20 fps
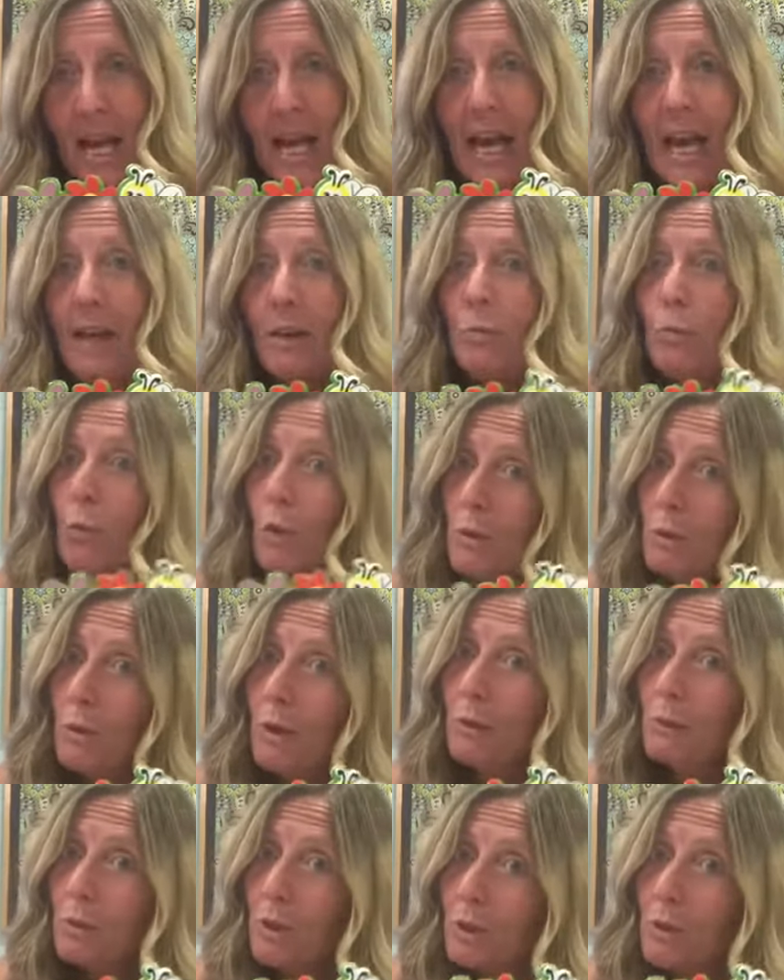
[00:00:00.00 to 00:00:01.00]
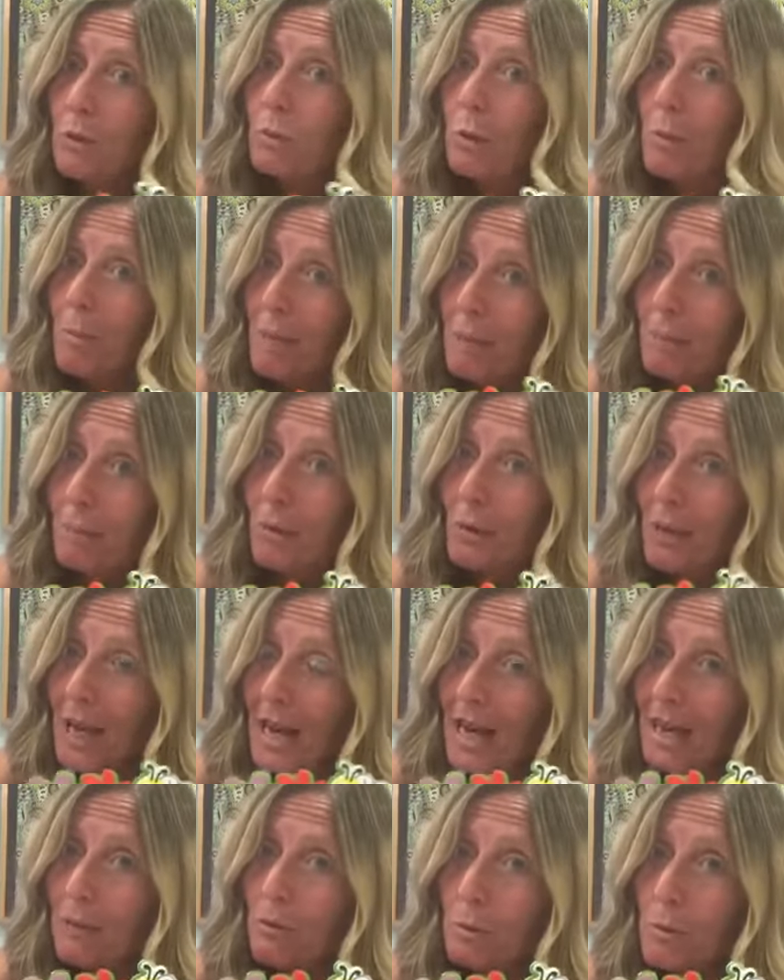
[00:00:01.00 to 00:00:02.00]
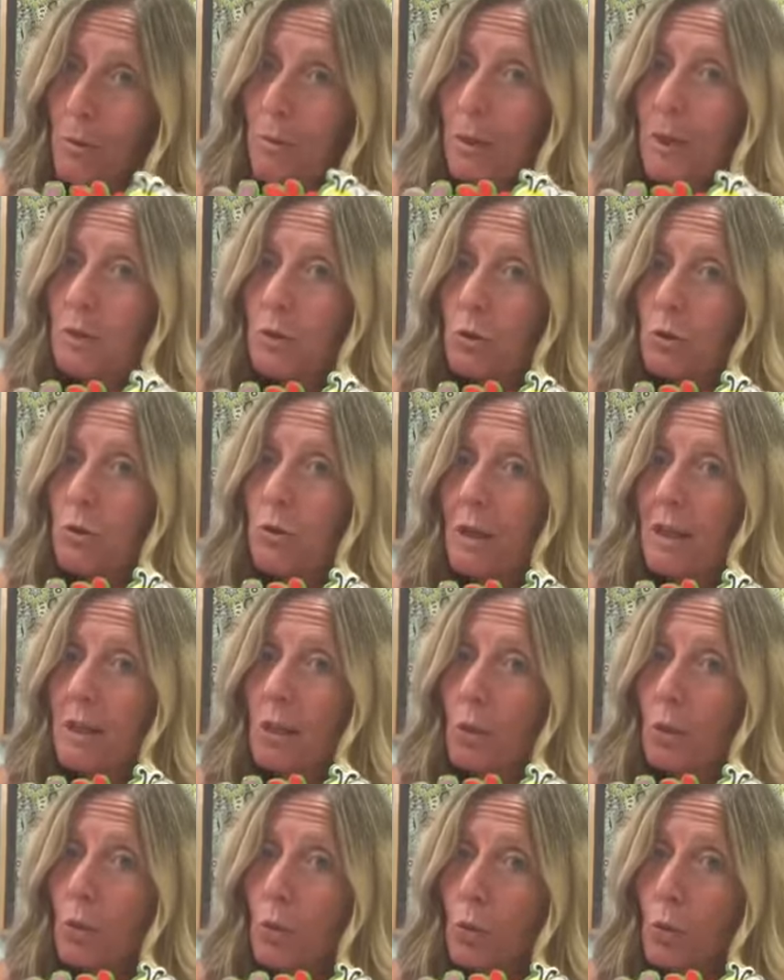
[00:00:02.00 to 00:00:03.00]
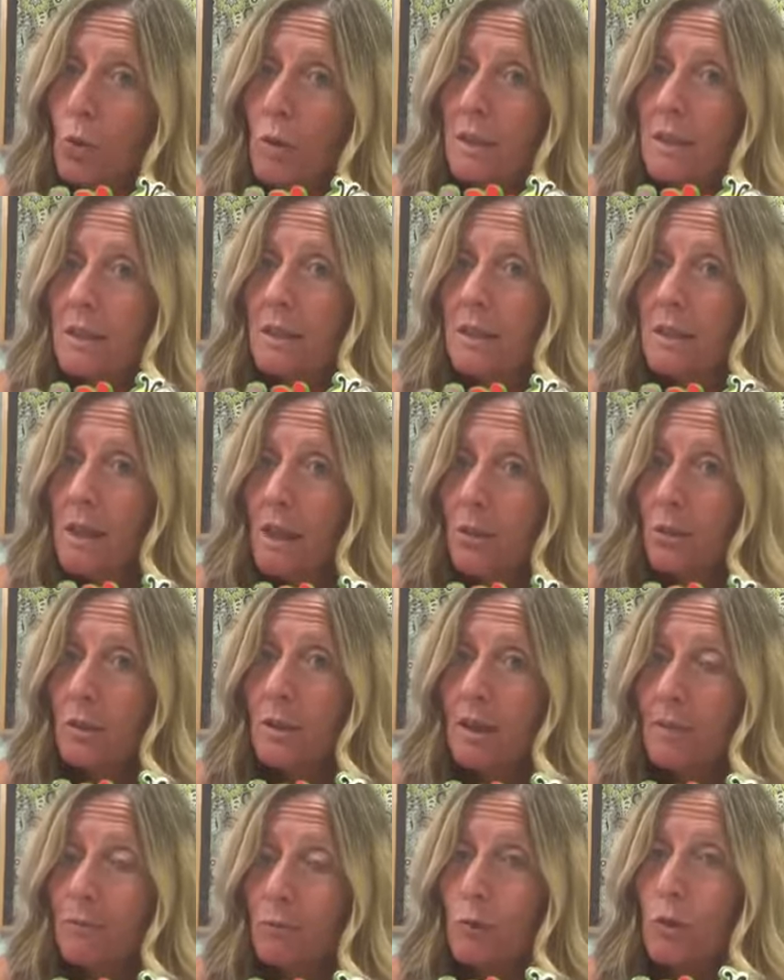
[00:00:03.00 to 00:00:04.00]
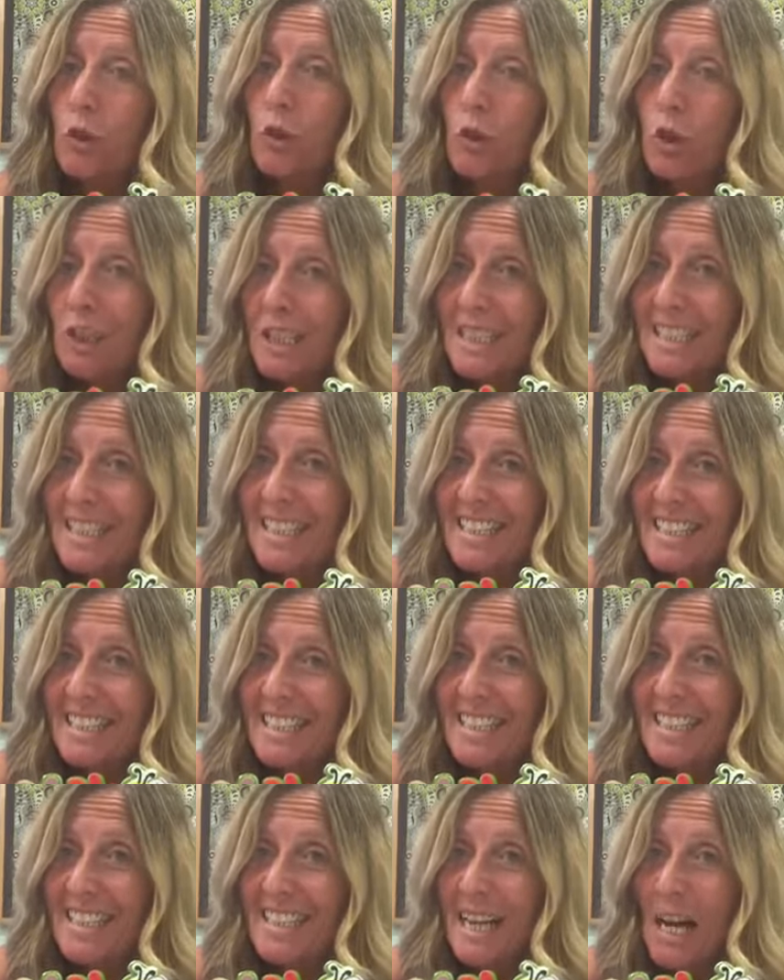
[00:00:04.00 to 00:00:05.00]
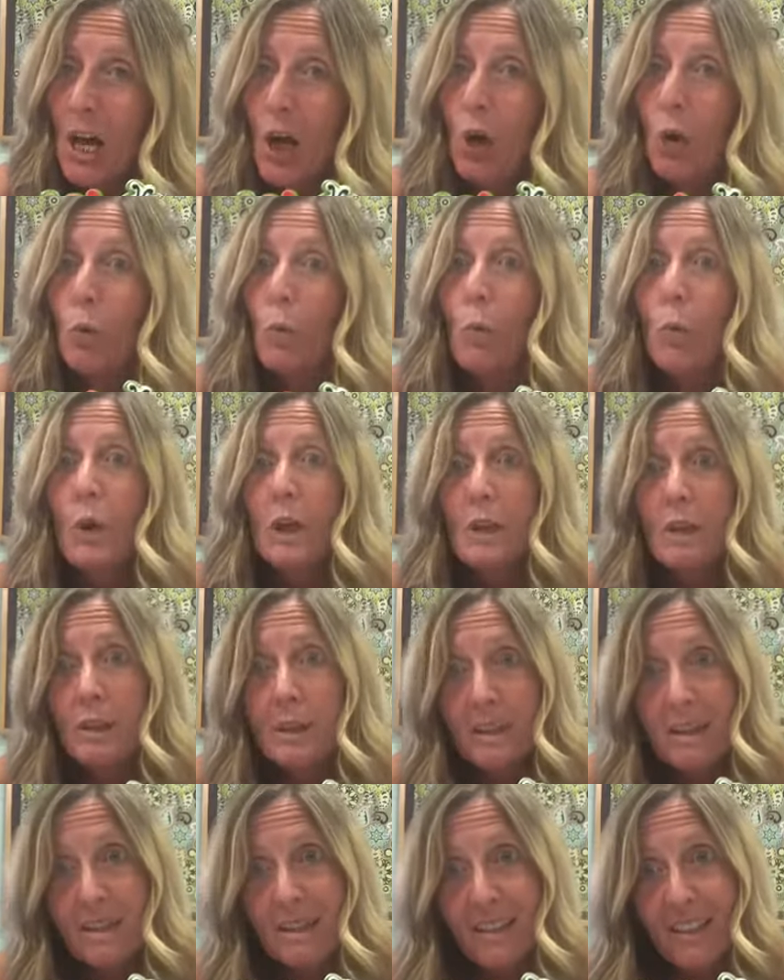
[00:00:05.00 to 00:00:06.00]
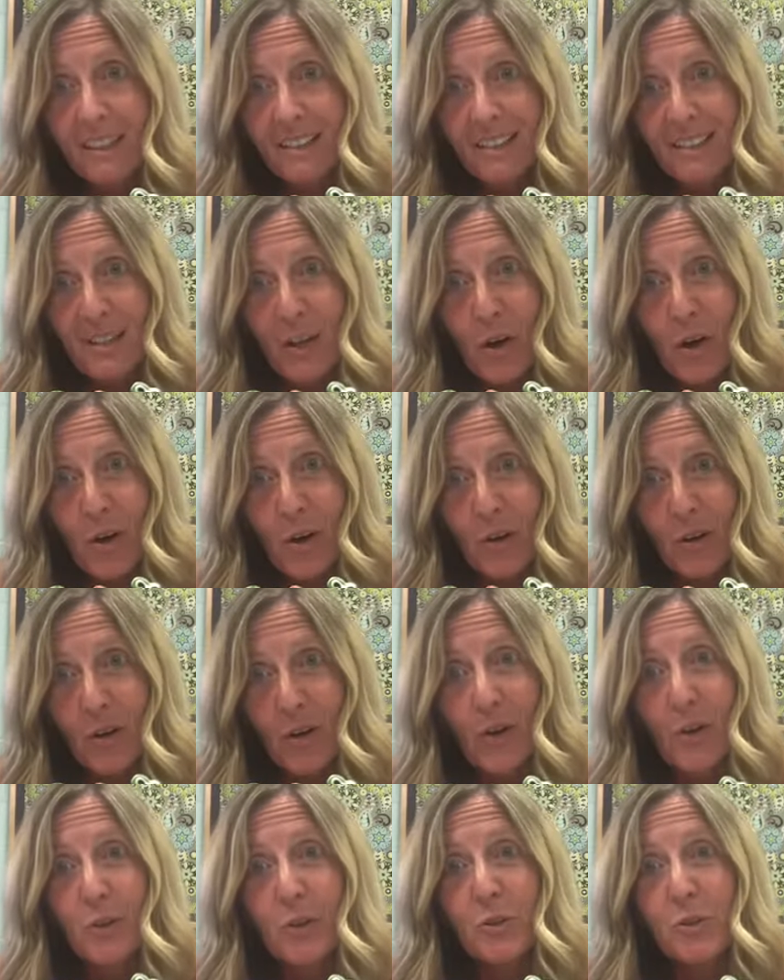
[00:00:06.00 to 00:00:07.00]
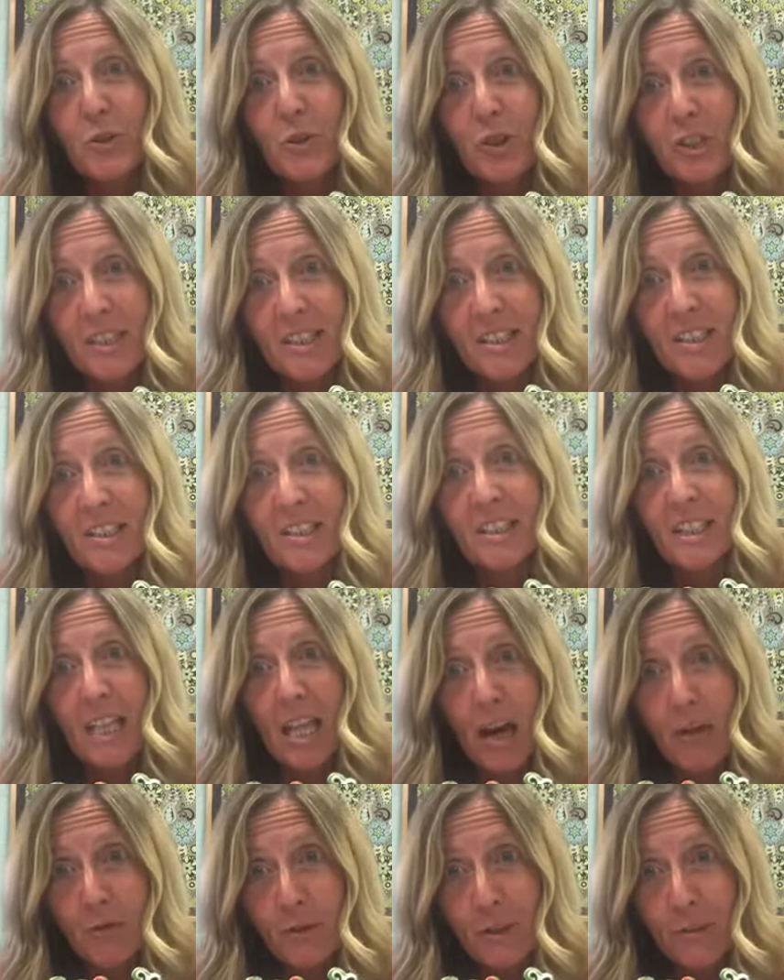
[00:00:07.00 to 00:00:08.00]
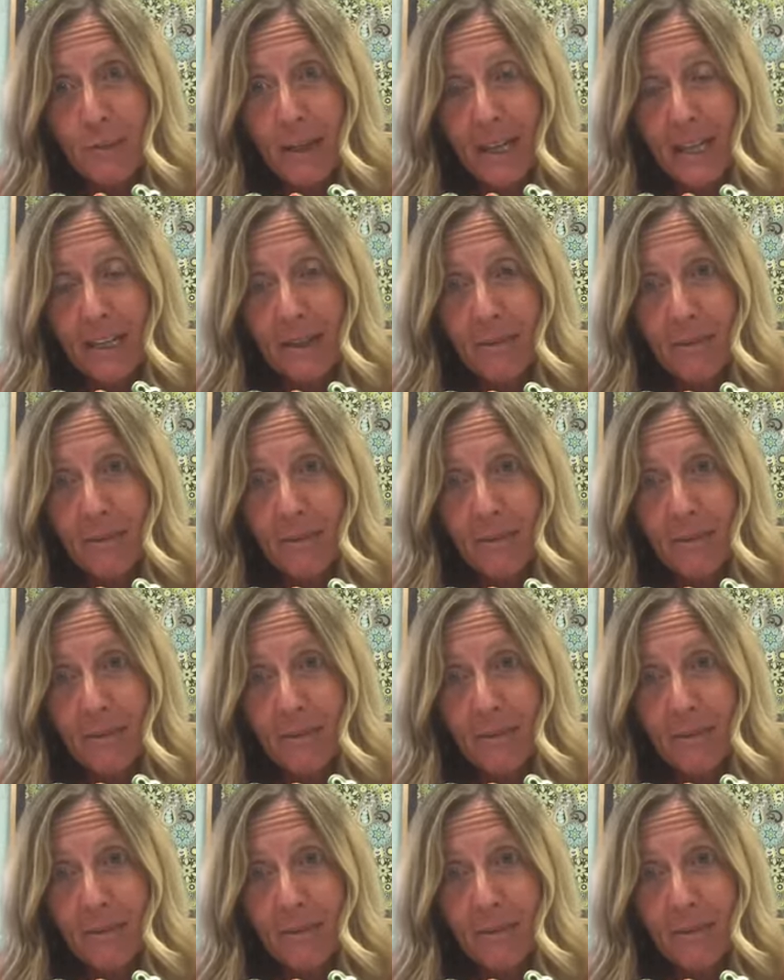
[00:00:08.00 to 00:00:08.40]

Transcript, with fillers: And one way we're going to remember that, remember I told you how the Lord is another name for Jesus? We're going to sing a song called Jesus Loves Me.